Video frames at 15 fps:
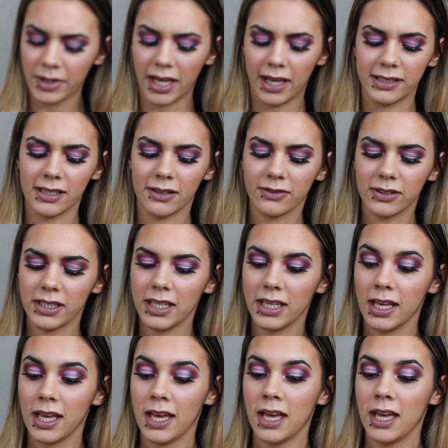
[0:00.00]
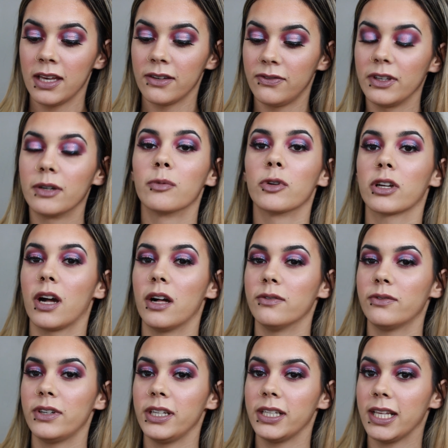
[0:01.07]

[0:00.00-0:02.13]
Yeah, I definitely feel more confident